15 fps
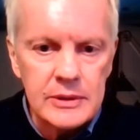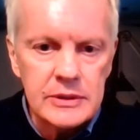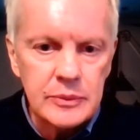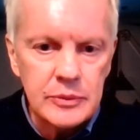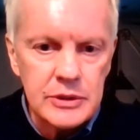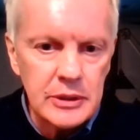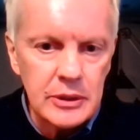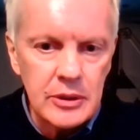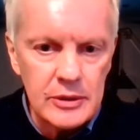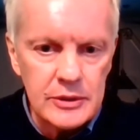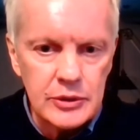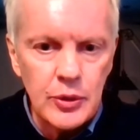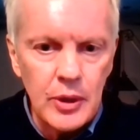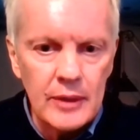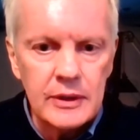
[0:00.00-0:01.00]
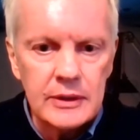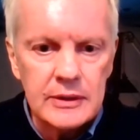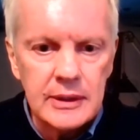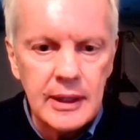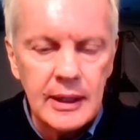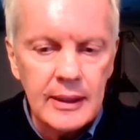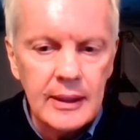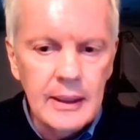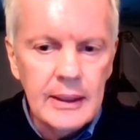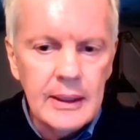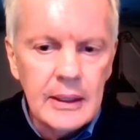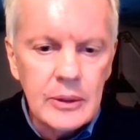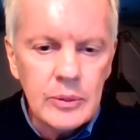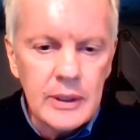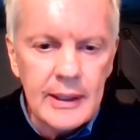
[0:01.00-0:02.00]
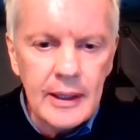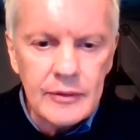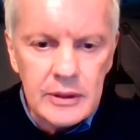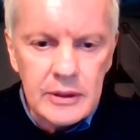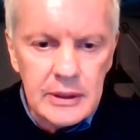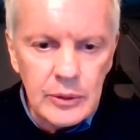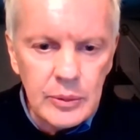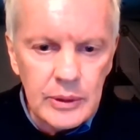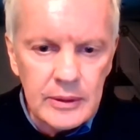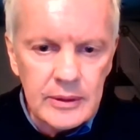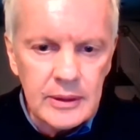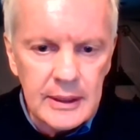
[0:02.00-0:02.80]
in which the cars are driving today. We didn't have to deal with